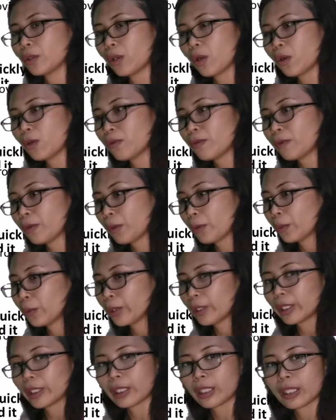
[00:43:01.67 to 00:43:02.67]
go for
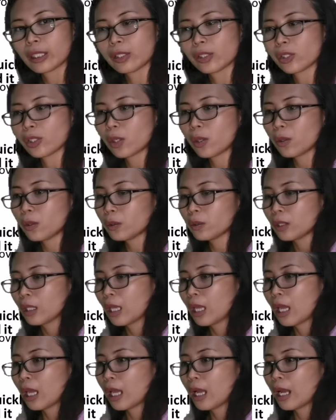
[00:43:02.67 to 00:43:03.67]
work. So
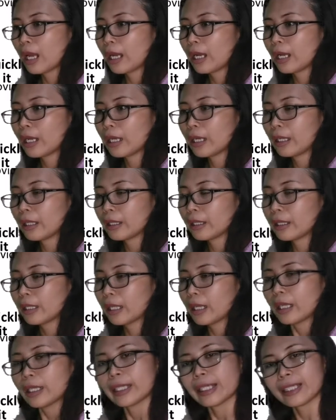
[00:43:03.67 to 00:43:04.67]

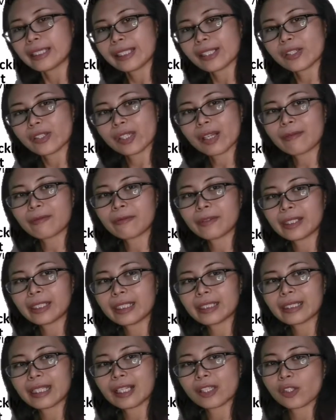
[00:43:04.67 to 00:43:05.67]
it is something
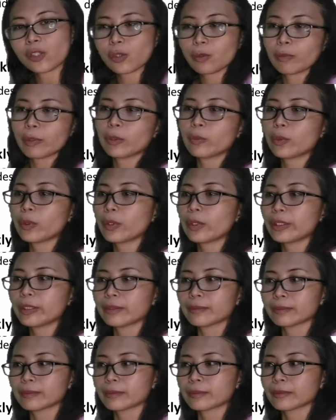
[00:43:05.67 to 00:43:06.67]
that has to be
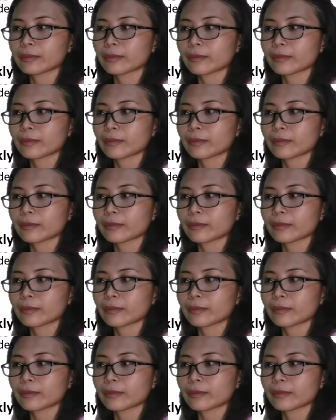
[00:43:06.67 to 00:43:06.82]
worn.